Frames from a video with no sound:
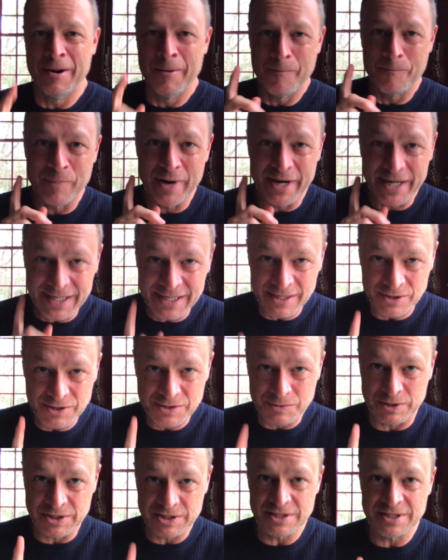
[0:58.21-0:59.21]
But here's
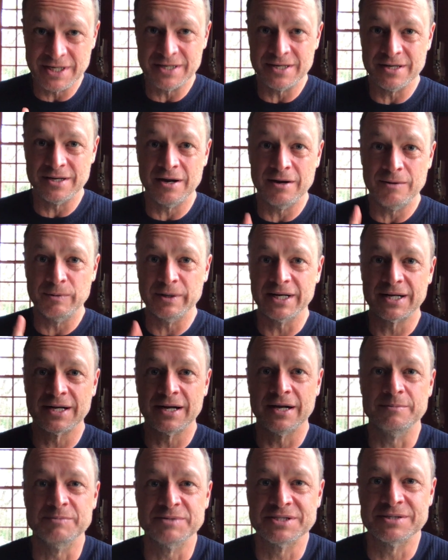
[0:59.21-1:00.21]
what you need to know when it
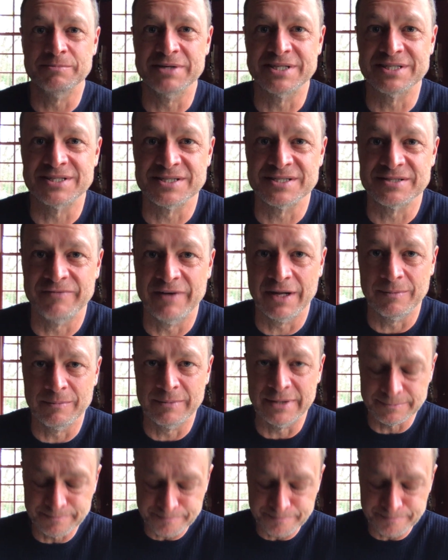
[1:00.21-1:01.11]
comes to business development.